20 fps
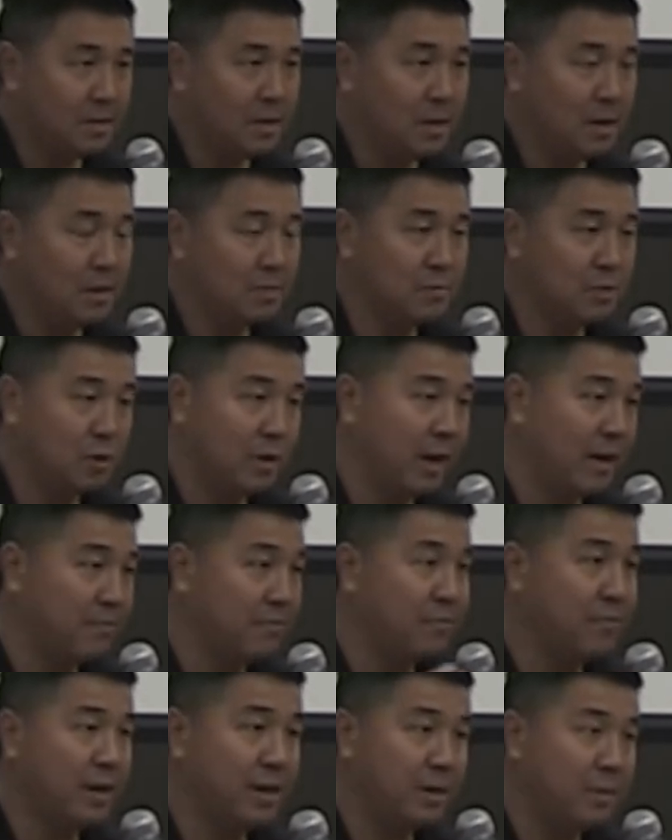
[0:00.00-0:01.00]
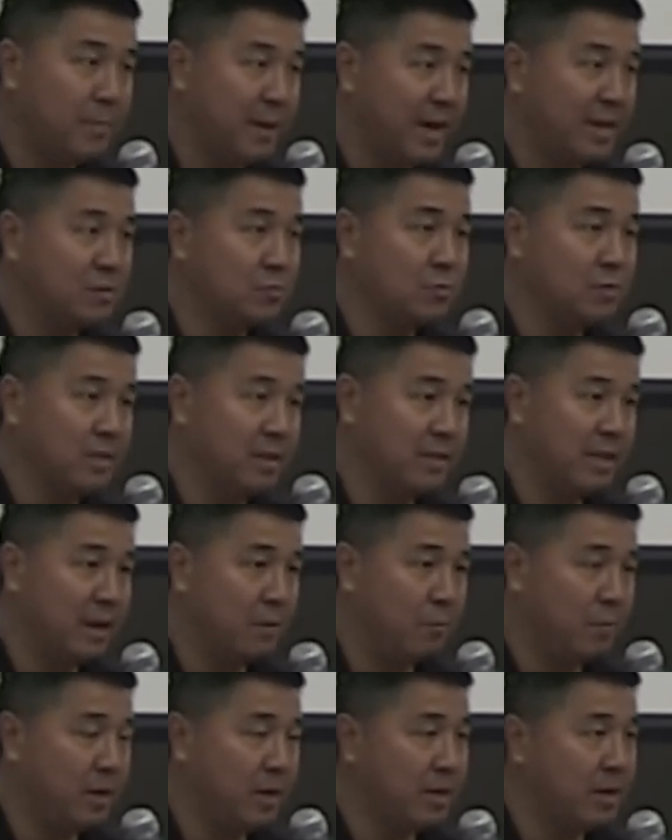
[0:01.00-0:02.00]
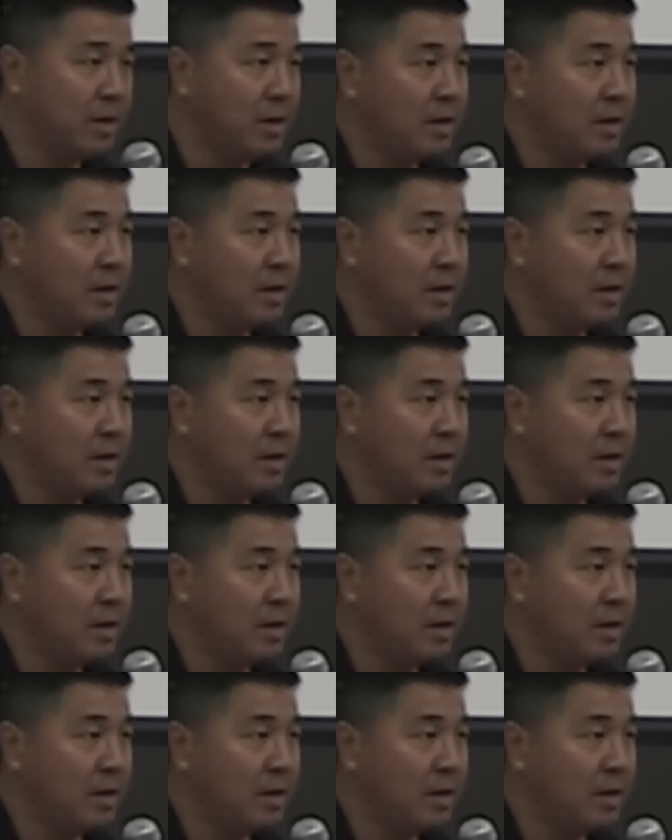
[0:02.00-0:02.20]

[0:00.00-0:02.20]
Um, so you have to find a match within that week.